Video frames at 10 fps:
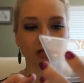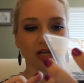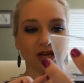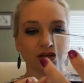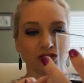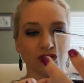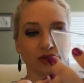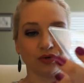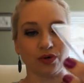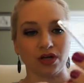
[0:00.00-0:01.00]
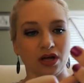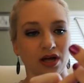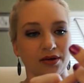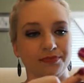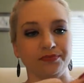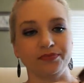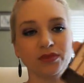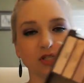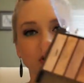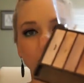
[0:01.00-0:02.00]
And then I'll do
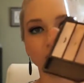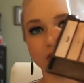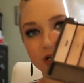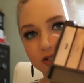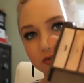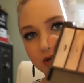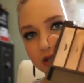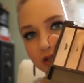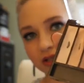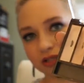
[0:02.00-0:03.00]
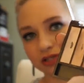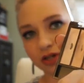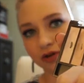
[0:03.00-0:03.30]
the dark one next to it, this